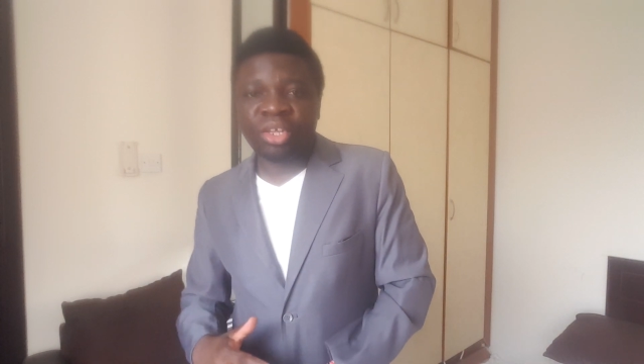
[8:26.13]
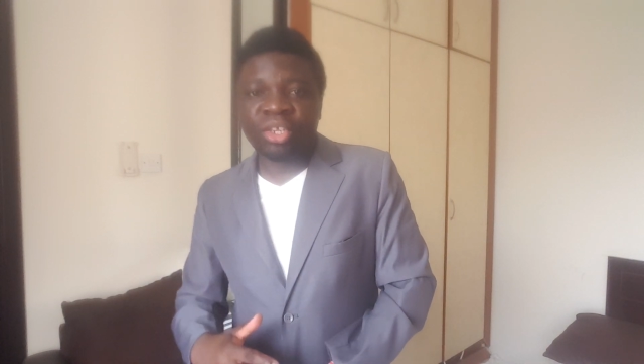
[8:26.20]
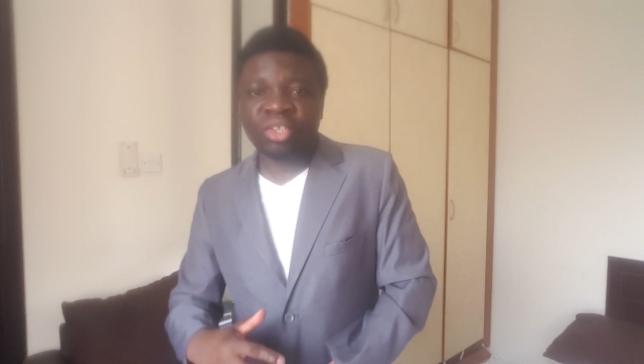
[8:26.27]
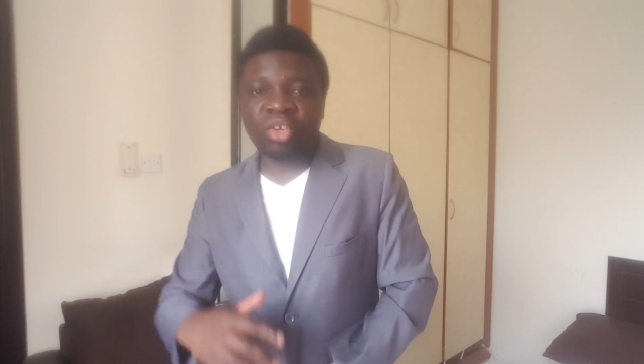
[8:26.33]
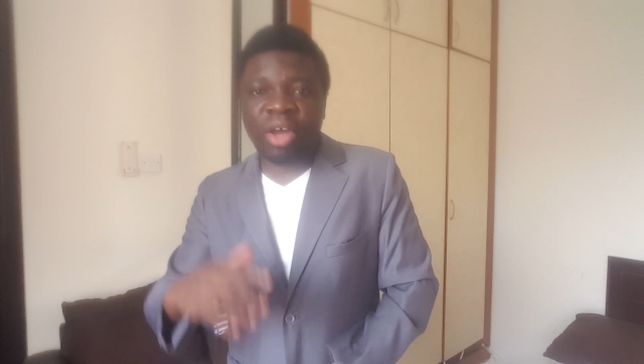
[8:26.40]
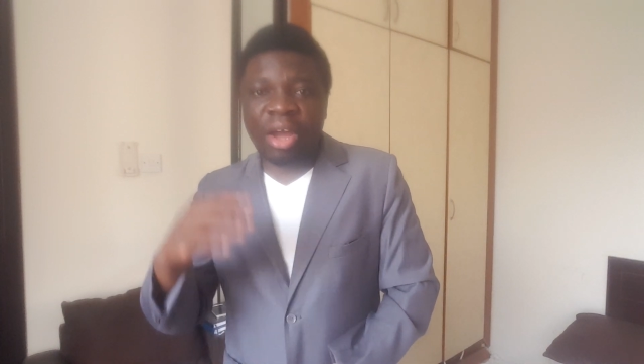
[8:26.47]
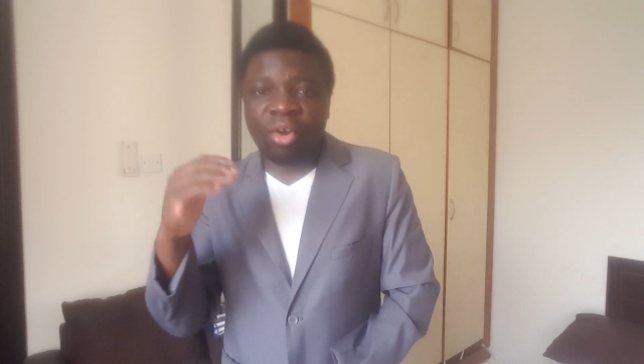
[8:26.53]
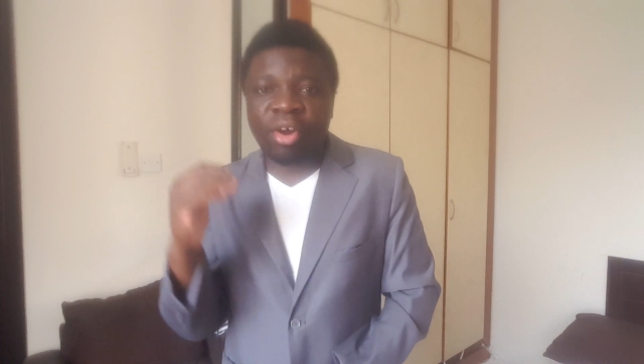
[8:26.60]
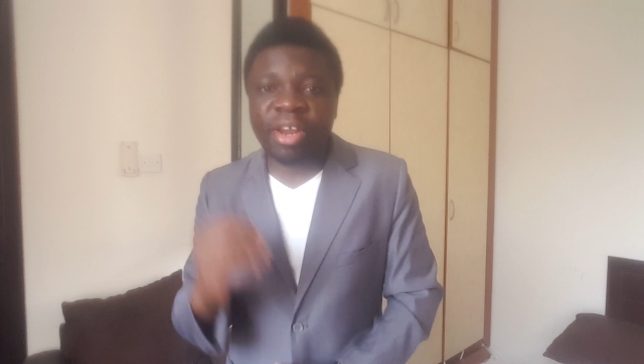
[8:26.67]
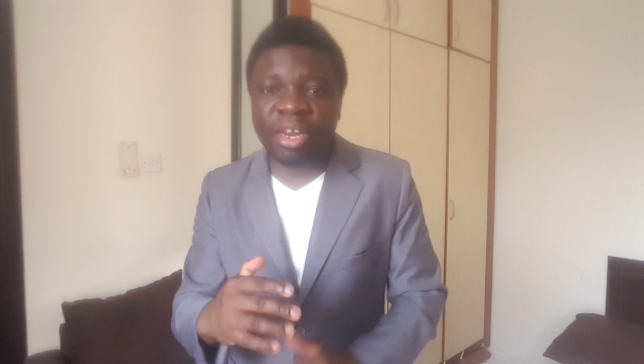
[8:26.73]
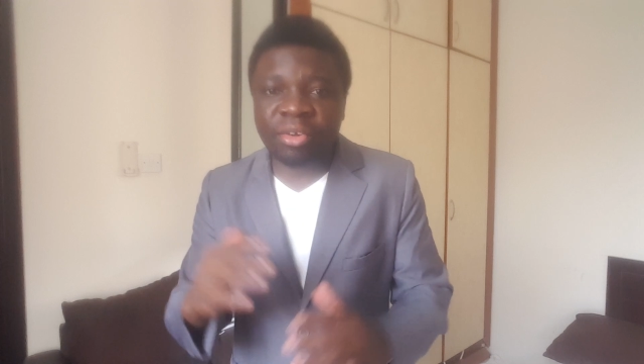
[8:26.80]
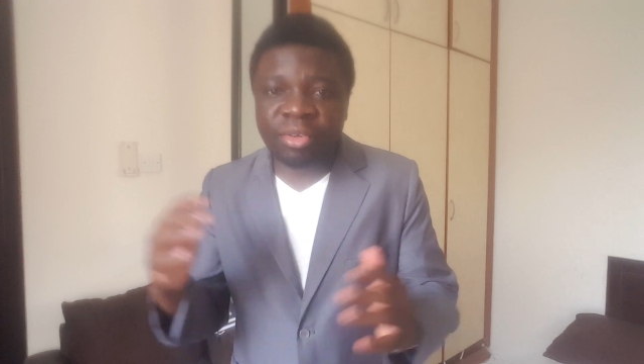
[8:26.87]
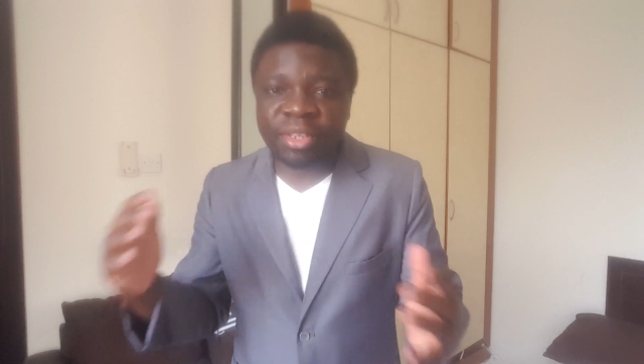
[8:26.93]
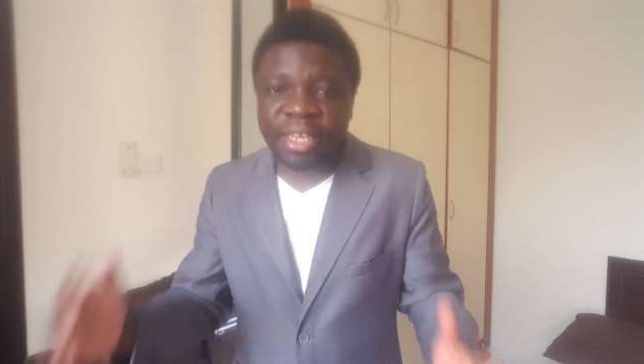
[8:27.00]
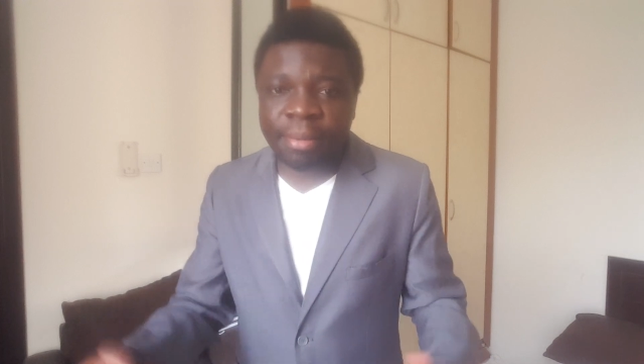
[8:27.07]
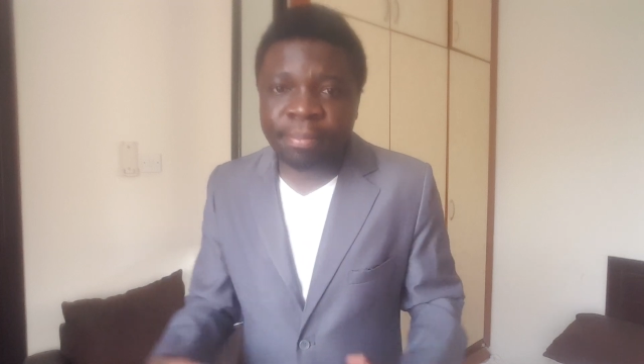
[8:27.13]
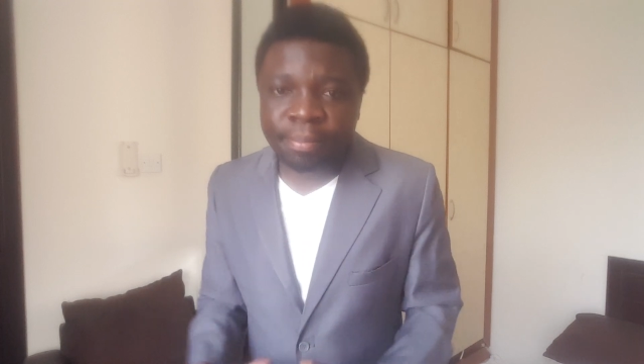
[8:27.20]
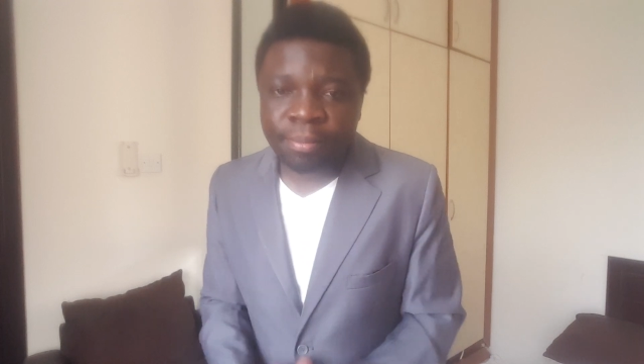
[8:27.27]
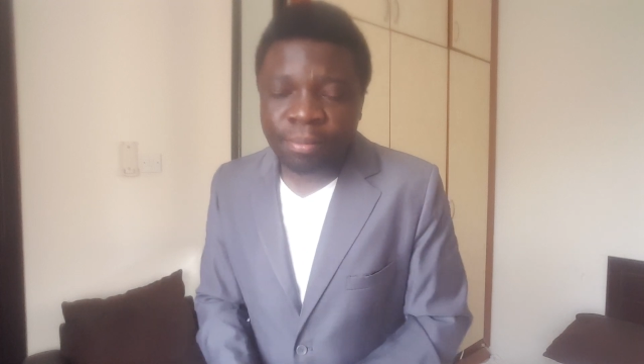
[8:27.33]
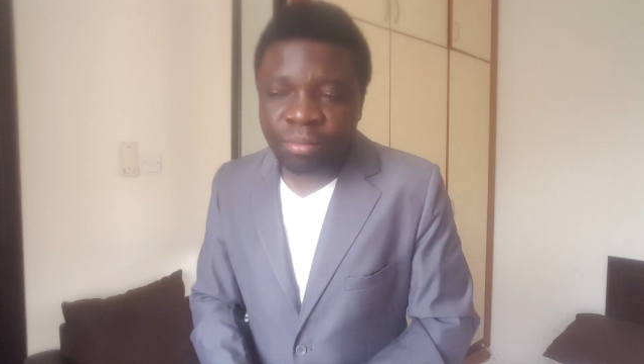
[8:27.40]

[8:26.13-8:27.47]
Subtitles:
So according to them,